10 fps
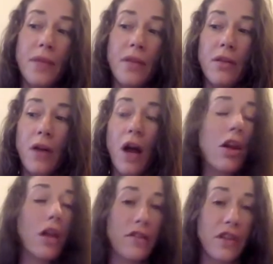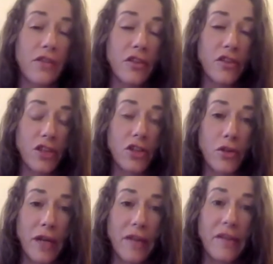there are a lot of infrastructure
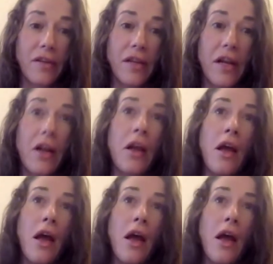grants out there